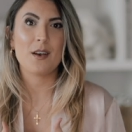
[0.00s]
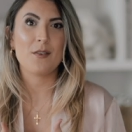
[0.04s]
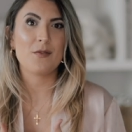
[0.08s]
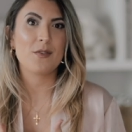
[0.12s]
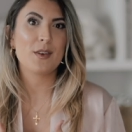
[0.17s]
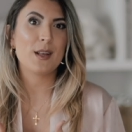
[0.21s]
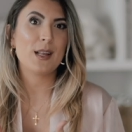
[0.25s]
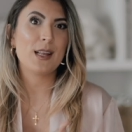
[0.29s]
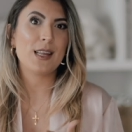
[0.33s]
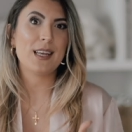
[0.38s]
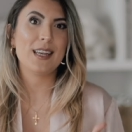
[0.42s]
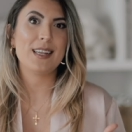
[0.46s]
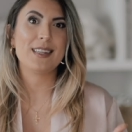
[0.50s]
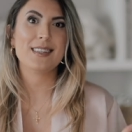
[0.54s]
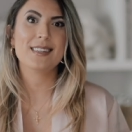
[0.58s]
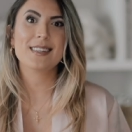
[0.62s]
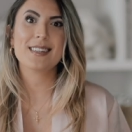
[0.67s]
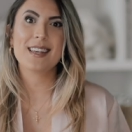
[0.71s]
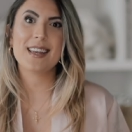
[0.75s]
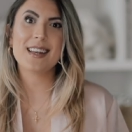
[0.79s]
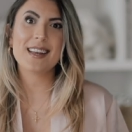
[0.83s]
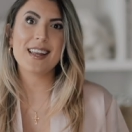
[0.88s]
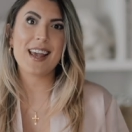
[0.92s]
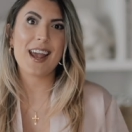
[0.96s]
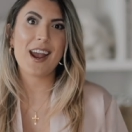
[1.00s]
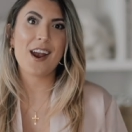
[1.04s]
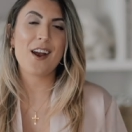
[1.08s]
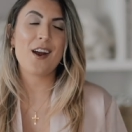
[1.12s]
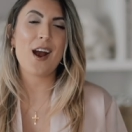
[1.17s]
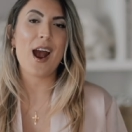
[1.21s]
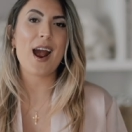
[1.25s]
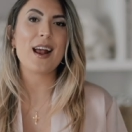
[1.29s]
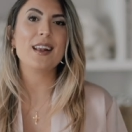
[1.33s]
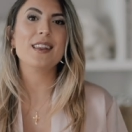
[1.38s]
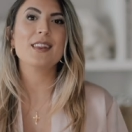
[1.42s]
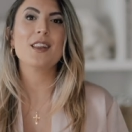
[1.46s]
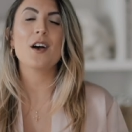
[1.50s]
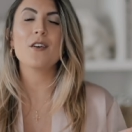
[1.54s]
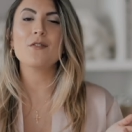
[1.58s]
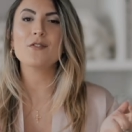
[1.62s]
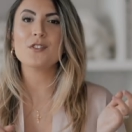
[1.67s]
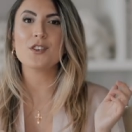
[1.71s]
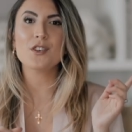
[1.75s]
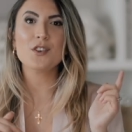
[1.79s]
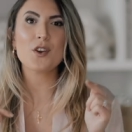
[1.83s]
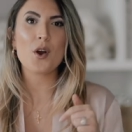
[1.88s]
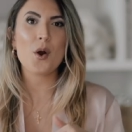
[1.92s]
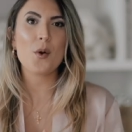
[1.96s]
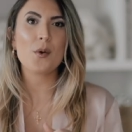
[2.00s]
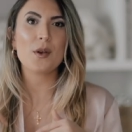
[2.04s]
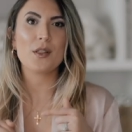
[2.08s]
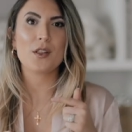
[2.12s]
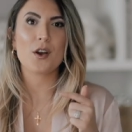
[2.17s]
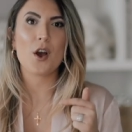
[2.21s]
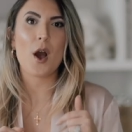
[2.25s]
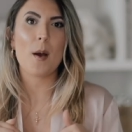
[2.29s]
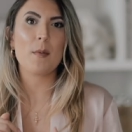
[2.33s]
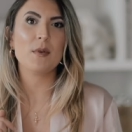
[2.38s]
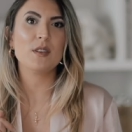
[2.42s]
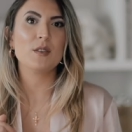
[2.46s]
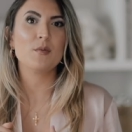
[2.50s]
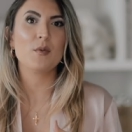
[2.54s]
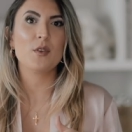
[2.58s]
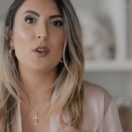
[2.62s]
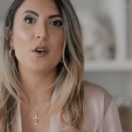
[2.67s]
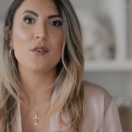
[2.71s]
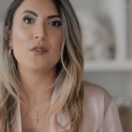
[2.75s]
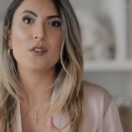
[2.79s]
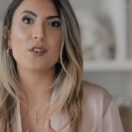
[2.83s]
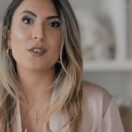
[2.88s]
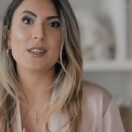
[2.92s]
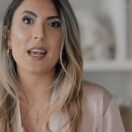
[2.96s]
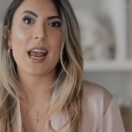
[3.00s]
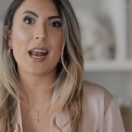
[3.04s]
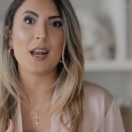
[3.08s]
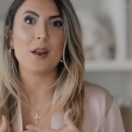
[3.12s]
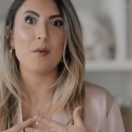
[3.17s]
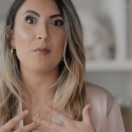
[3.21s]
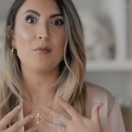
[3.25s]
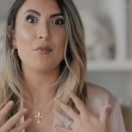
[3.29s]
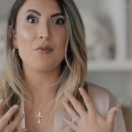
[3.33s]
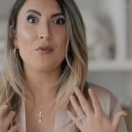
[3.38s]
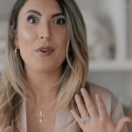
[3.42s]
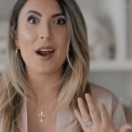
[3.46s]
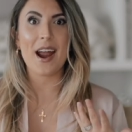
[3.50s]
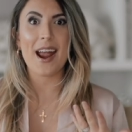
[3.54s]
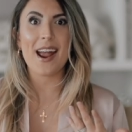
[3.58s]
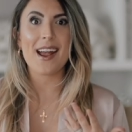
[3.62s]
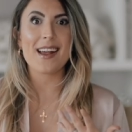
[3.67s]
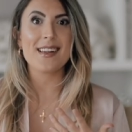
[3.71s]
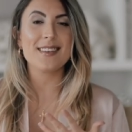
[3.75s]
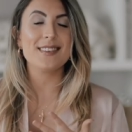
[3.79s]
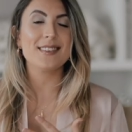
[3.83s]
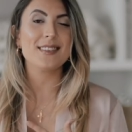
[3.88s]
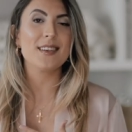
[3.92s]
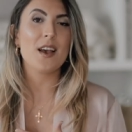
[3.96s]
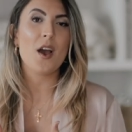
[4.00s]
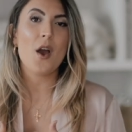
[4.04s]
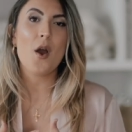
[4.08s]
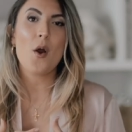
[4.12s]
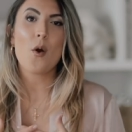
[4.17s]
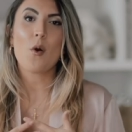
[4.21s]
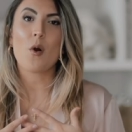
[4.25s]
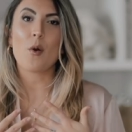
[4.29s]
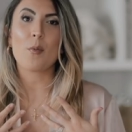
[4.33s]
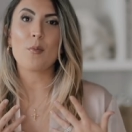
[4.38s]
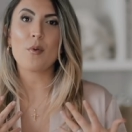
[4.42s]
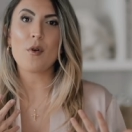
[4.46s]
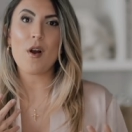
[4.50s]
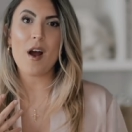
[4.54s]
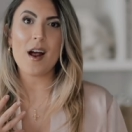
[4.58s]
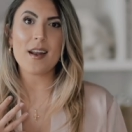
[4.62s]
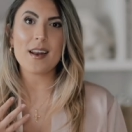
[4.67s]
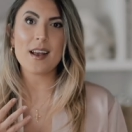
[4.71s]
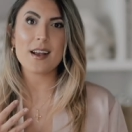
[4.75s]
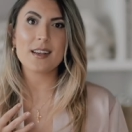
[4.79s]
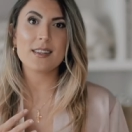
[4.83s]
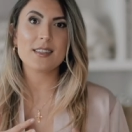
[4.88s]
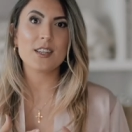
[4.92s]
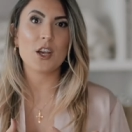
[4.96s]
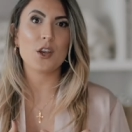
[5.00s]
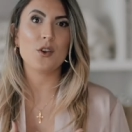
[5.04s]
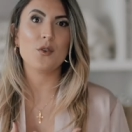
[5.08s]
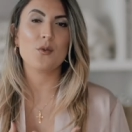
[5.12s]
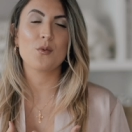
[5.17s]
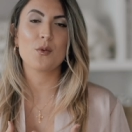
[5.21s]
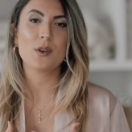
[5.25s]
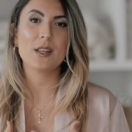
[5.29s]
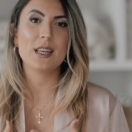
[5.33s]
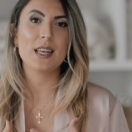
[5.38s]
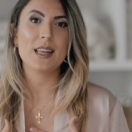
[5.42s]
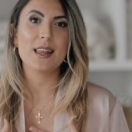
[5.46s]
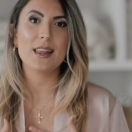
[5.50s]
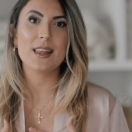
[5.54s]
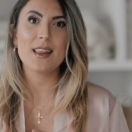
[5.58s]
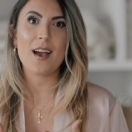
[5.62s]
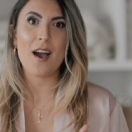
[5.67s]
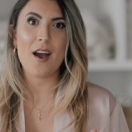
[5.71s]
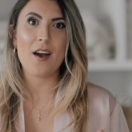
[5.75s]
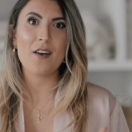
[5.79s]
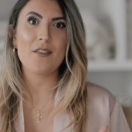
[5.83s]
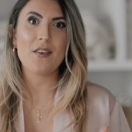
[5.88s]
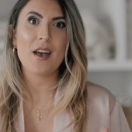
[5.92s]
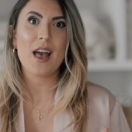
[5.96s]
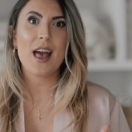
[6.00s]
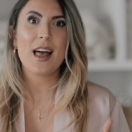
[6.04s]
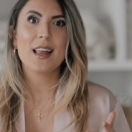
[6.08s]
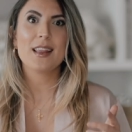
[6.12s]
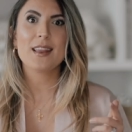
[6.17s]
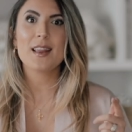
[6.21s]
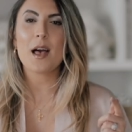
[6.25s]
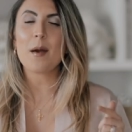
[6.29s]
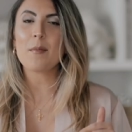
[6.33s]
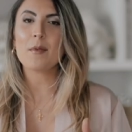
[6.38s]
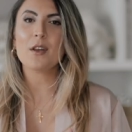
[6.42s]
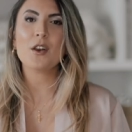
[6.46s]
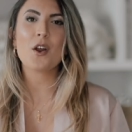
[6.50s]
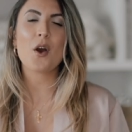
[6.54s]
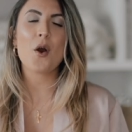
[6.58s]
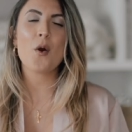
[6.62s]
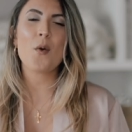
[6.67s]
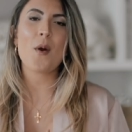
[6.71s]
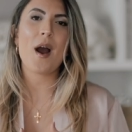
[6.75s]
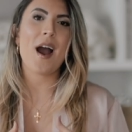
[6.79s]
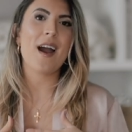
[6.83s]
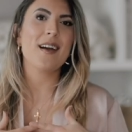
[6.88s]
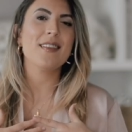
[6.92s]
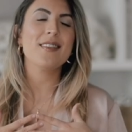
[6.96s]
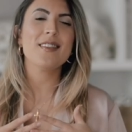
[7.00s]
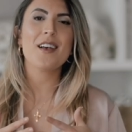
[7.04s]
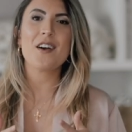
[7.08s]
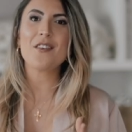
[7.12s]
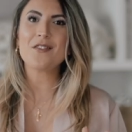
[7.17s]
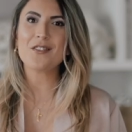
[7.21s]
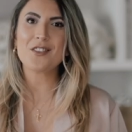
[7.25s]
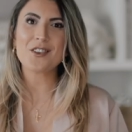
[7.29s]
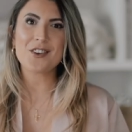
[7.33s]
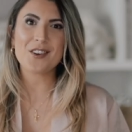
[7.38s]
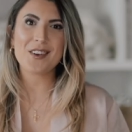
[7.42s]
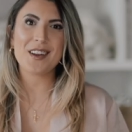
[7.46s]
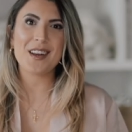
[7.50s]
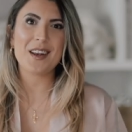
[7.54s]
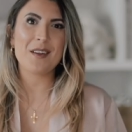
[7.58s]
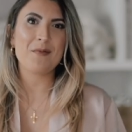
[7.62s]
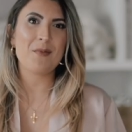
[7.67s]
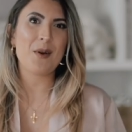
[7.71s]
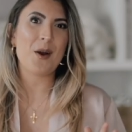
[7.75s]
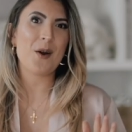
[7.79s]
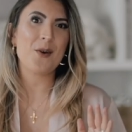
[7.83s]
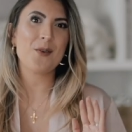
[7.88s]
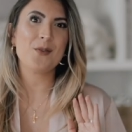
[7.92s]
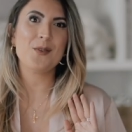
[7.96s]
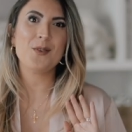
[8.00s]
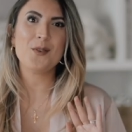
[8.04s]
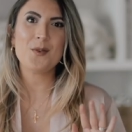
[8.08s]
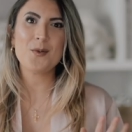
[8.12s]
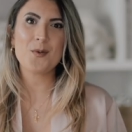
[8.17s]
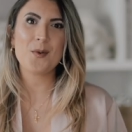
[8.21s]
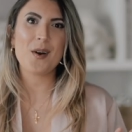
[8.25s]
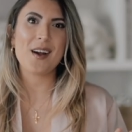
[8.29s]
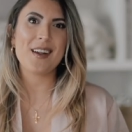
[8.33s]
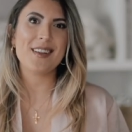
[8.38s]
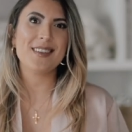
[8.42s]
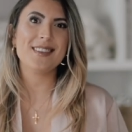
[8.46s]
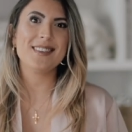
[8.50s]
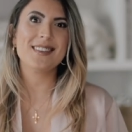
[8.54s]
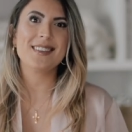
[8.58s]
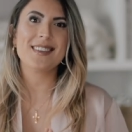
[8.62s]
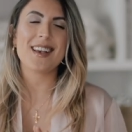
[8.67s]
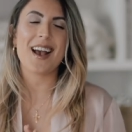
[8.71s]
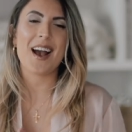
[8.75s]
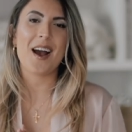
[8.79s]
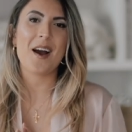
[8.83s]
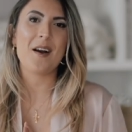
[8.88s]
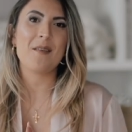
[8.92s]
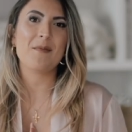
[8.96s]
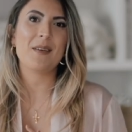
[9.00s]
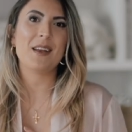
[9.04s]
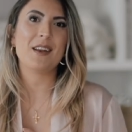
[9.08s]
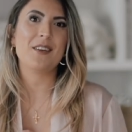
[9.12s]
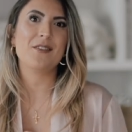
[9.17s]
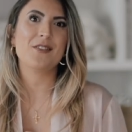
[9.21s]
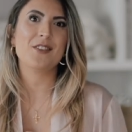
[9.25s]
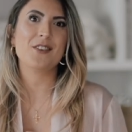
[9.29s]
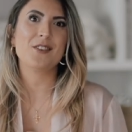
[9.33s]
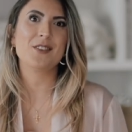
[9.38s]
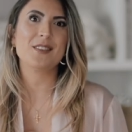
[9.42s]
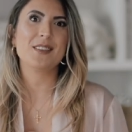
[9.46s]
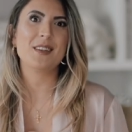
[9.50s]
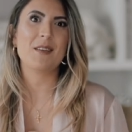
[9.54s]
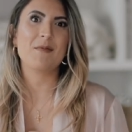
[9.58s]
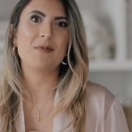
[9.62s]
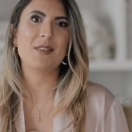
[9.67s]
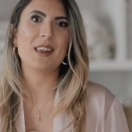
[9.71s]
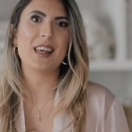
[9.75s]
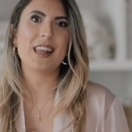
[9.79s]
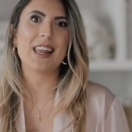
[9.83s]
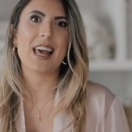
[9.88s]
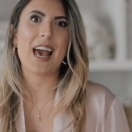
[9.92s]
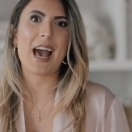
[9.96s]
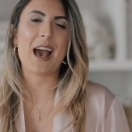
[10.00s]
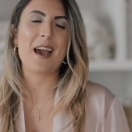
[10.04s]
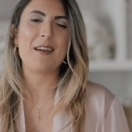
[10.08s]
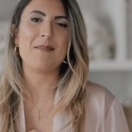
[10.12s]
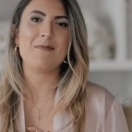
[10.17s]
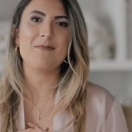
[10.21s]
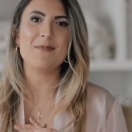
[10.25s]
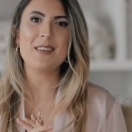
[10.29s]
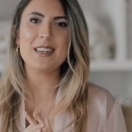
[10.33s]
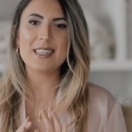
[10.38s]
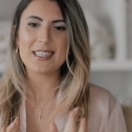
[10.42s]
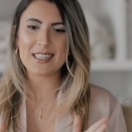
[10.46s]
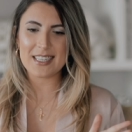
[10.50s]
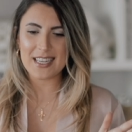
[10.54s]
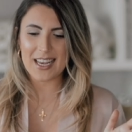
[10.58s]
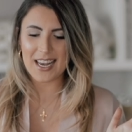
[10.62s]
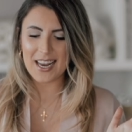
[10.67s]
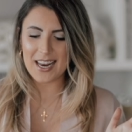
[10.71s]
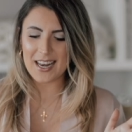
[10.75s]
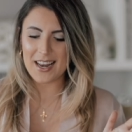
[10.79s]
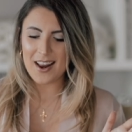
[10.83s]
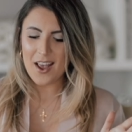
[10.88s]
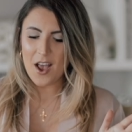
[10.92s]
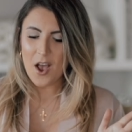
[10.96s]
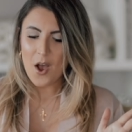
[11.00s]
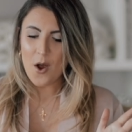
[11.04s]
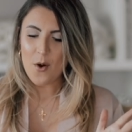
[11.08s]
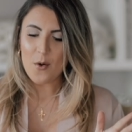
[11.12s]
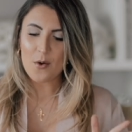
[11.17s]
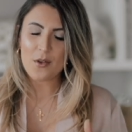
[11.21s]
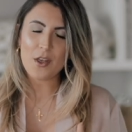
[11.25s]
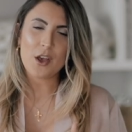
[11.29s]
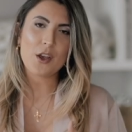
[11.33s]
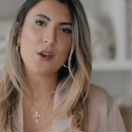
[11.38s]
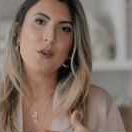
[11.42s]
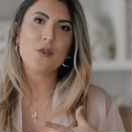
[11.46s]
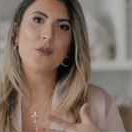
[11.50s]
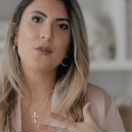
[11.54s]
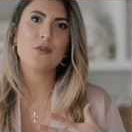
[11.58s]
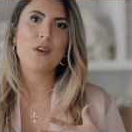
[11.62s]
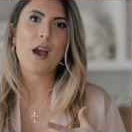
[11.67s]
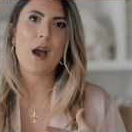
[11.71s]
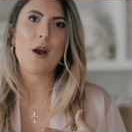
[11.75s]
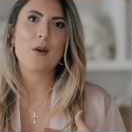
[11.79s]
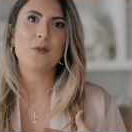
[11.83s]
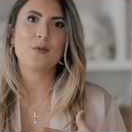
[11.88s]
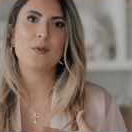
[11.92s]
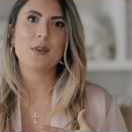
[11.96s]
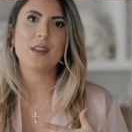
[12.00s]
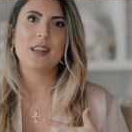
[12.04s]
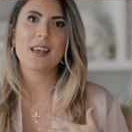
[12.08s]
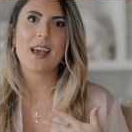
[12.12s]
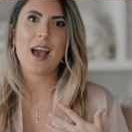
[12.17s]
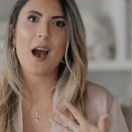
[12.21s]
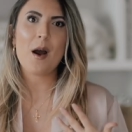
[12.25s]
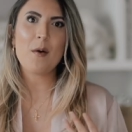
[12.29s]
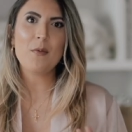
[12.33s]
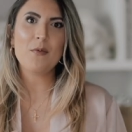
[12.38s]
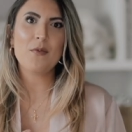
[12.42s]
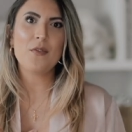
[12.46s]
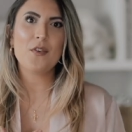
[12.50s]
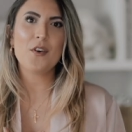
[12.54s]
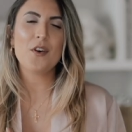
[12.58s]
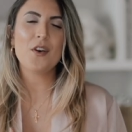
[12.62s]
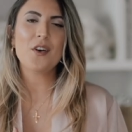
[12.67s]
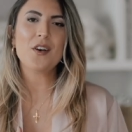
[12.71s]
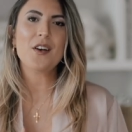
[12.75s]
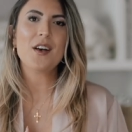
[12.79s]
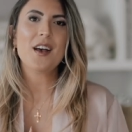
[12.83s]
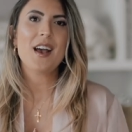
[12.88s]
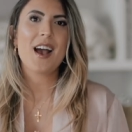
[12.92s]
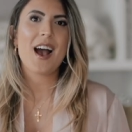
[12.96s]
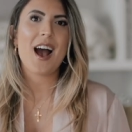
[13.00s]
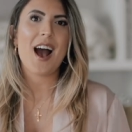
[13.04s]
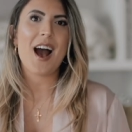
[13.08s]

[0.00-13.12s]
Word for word: love clean skincare. I'd love to know in the comments below if there's any brands or products that you really love. Let me know. I love learning about new ones um, and if there's something that I'm missing or that you found really helpful,